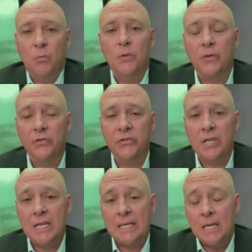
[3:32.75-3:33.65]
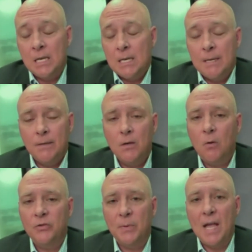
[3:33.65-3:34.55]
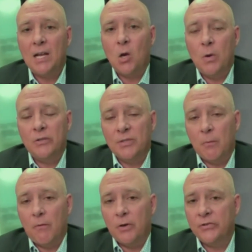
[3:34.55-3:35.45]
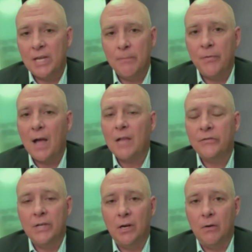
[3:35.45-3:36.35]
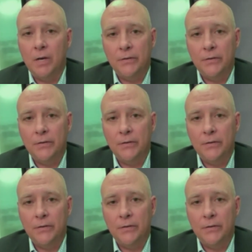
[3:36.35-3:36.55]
and what they're seeing, you know, it's been echoing some of our same thoughts here, right?